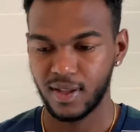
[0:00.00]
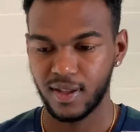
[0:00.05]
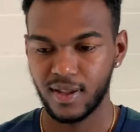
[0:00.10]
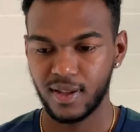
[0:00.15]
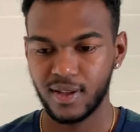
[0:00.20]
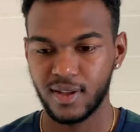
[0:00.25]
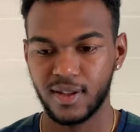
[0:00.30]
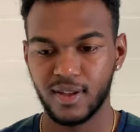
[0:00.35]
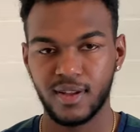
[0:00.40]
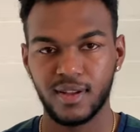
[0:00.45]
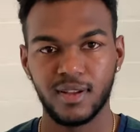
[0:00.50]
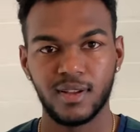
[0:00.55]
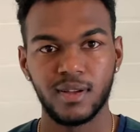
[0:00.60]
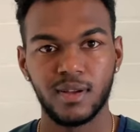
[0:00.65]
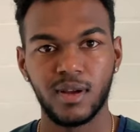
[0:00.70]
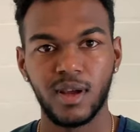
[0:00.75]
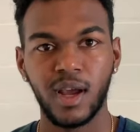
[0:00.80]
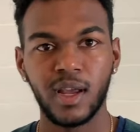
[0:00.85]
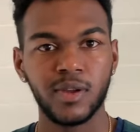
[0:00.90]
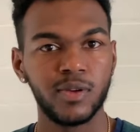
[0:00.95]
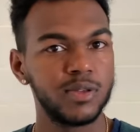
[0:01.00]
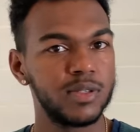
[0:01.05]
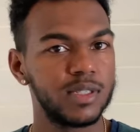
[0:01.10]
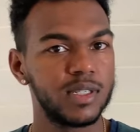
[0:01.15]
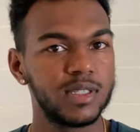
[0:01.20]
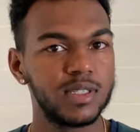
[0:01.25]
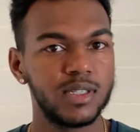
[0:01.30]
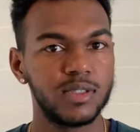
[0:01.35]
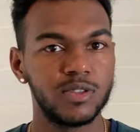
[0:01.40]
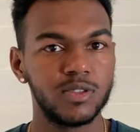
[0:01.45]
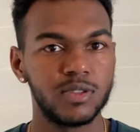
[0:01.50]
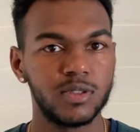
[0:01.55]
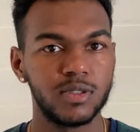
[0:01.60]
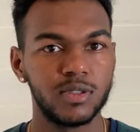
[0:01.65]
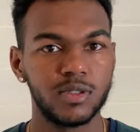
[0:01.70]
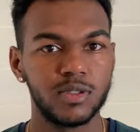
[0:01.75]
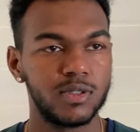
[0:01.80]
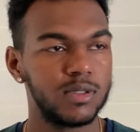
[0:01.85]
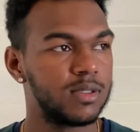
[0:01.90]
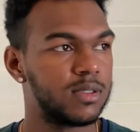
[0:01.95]
And I use this in
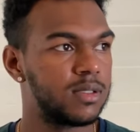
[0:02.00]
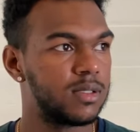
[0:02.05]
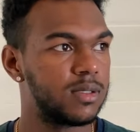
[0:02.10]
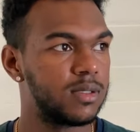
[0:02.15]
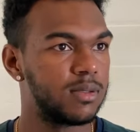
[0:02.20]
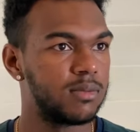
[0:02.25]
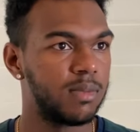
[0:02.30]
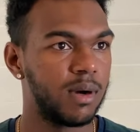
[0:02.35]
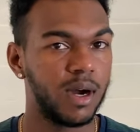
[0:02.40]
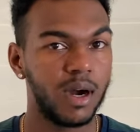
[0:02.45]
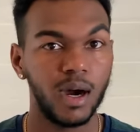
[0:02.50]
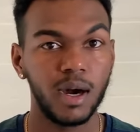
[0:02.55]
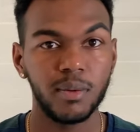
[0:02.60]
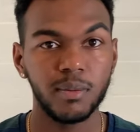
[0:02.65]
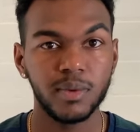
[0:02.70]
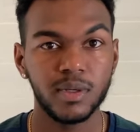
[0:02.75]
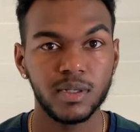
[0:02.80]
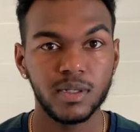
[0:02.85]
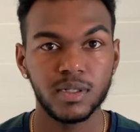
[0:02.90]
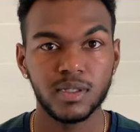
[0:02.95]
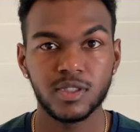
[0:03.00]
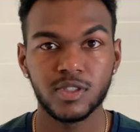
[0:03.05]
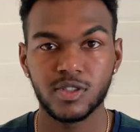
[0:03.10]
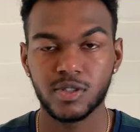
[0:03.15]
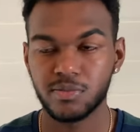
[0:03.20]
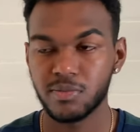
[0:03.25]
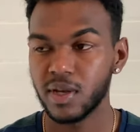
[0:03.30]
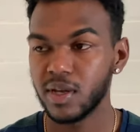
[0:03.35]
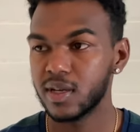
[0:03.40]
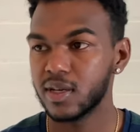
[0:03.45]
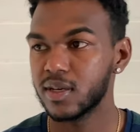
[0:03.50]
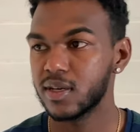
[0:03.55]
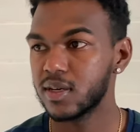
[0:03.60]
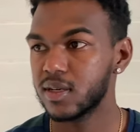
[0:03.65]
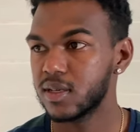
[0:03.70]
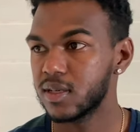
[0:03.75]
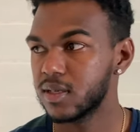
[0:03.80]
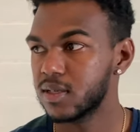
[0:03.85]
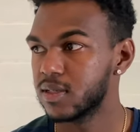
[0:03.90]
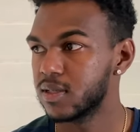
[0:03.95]
Bahamas,
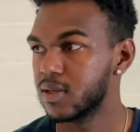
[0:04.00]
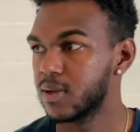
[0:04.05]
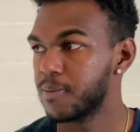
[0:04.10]
Jamaica,